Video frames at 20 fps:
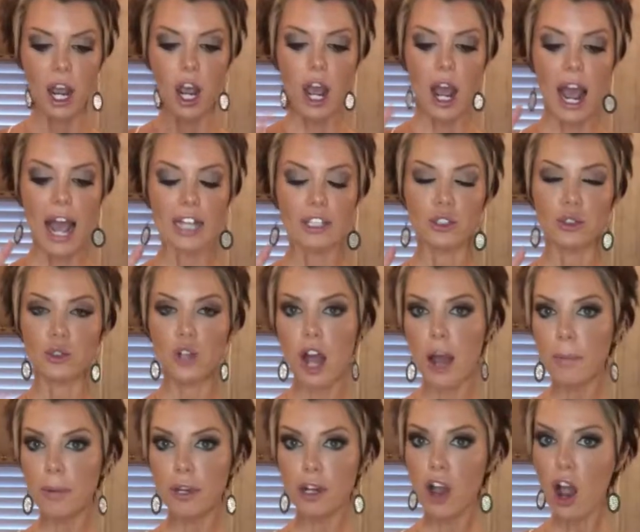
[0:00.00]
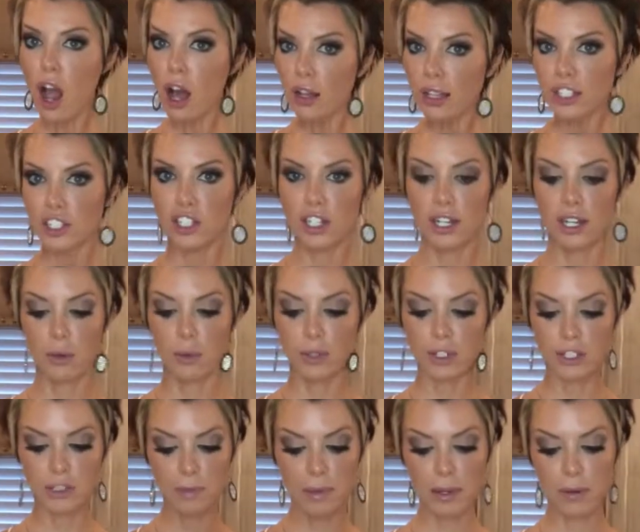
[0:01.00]
I do not put collagen in, which has
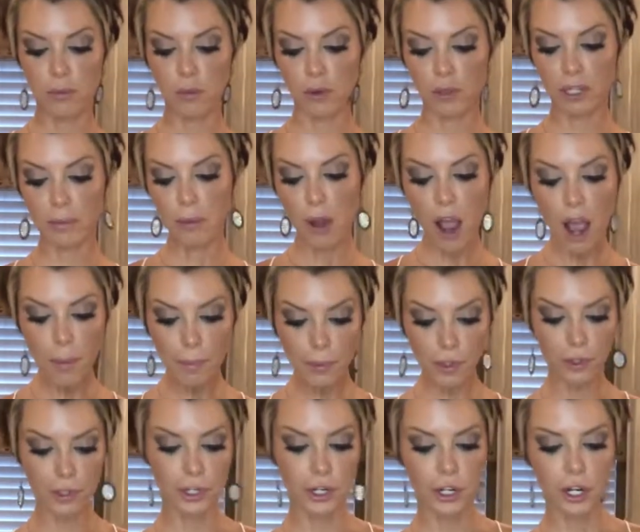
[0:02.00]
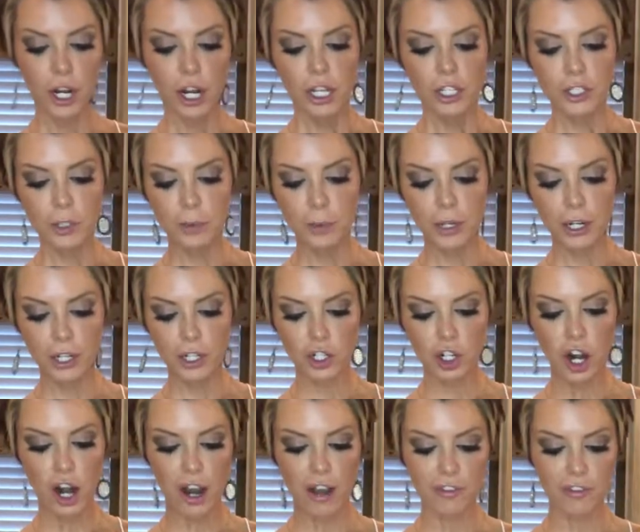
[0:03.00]
been really popular to put in your
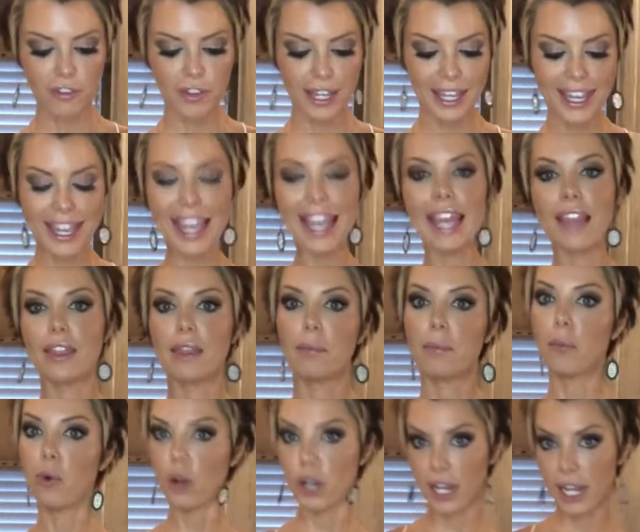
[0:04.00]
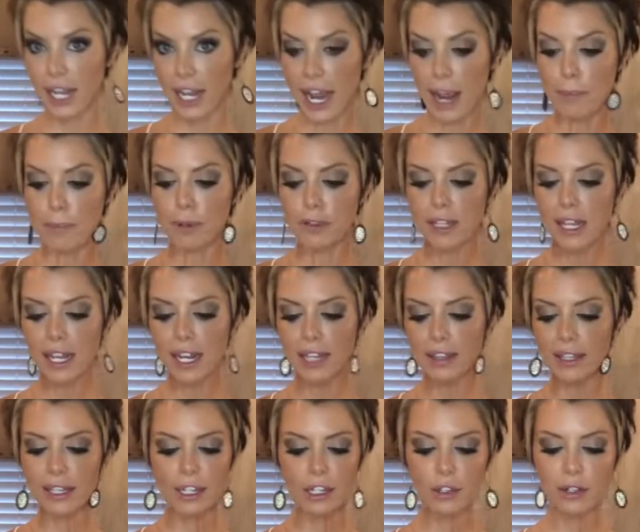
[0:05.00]
coffee in the morning. I put that in
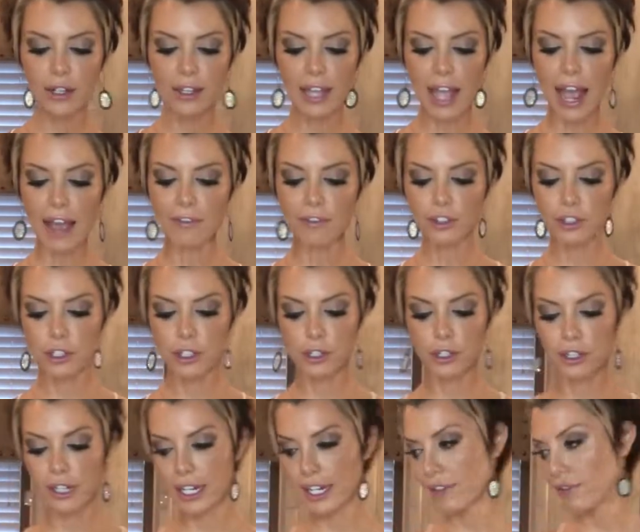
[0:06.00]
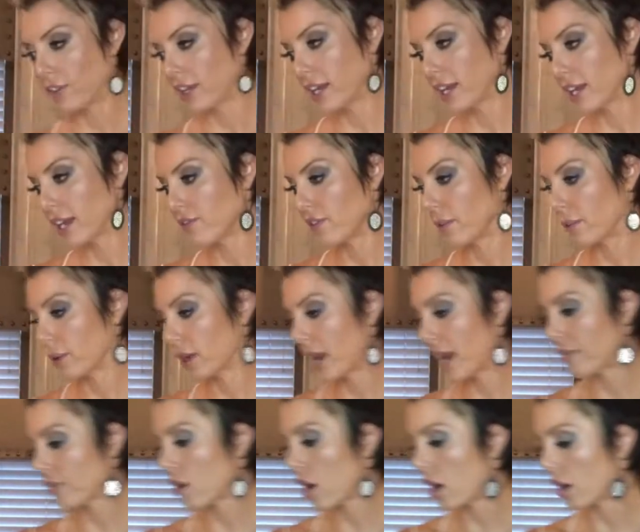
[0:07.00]
later in the afternoon or evening if I'm going to have
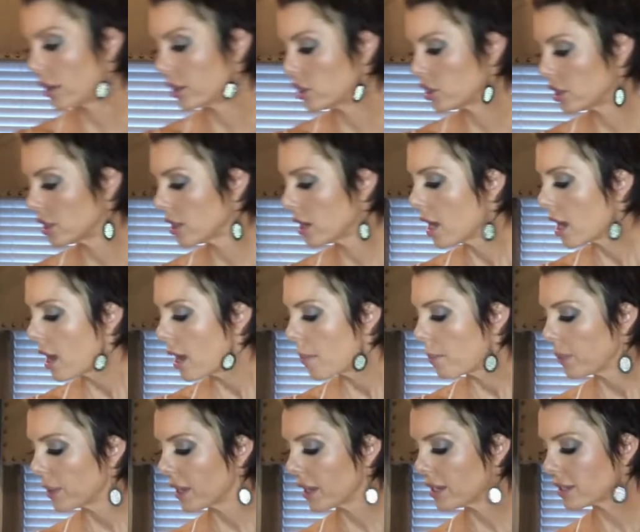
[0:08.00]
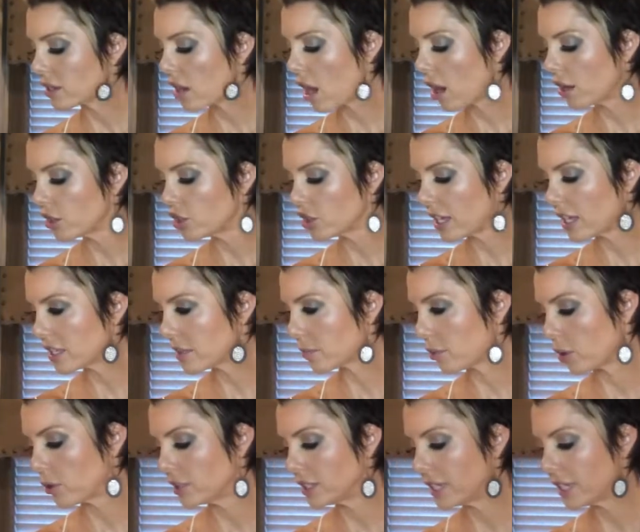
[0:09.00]
collagen, because collagen has
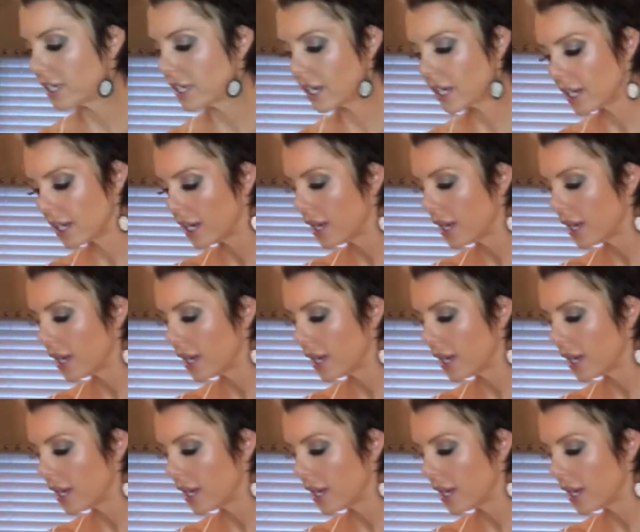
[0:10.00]
protein in it,